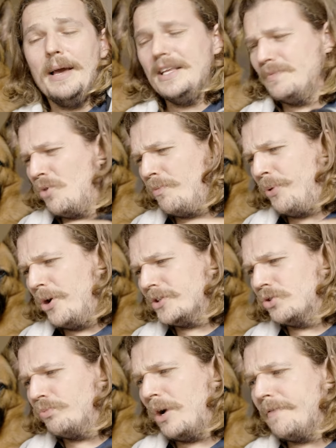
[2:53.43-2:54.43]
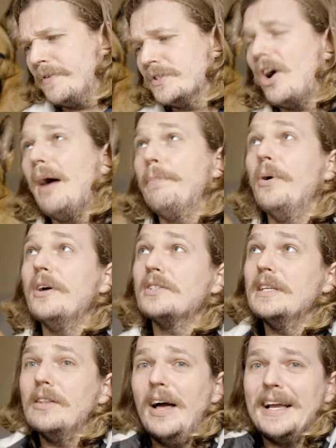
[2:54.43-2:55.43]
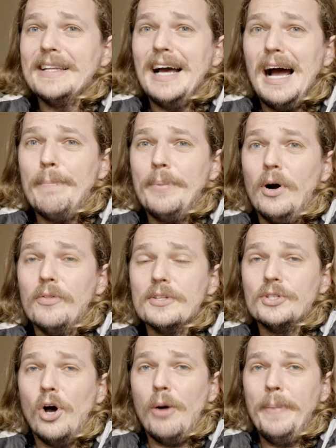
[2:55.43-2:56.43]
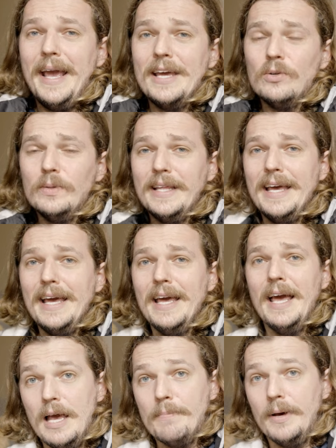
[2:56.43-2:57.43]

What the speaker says: It's more personal preference. I personally like it up on the top handle there,